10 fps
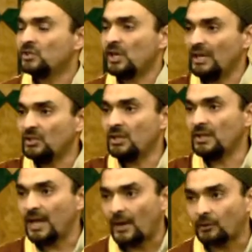changing
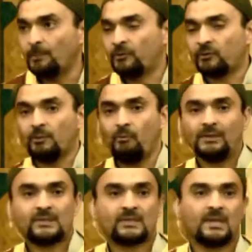the Arabs from
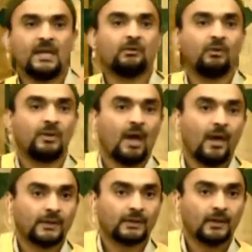one state to the
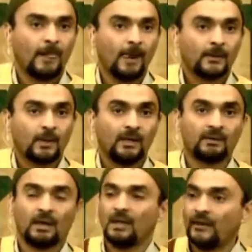other, right?
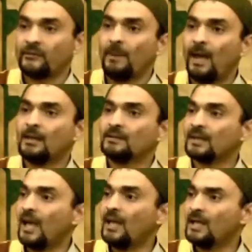Allah subhanahu
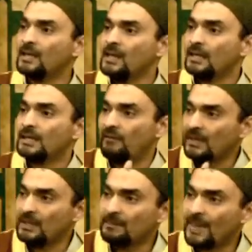wa ta'ala
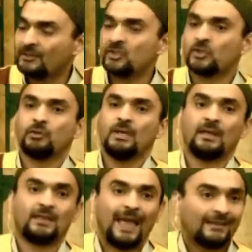giving them that
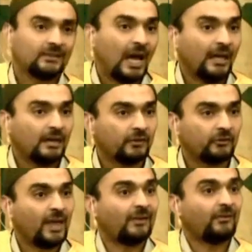strength, that guidance,
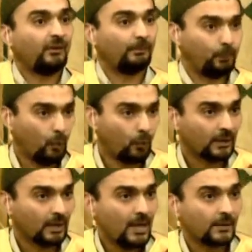that support,
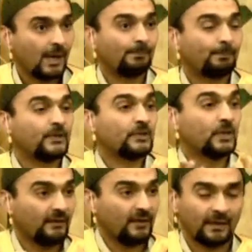right?
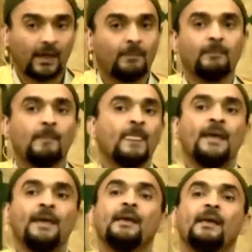Preserving them
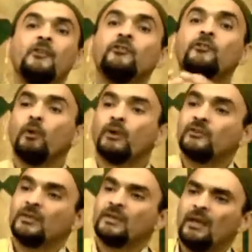is what
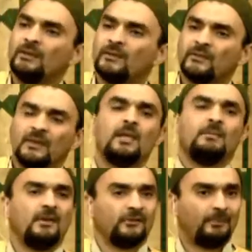tonight's name
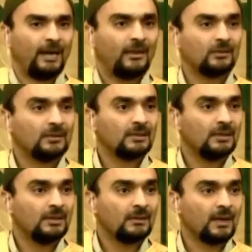is about.
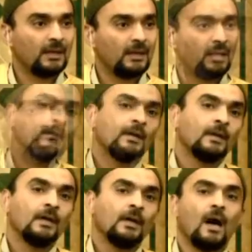Right?
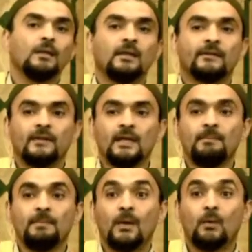Allah's
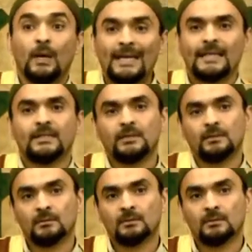name Al Wali.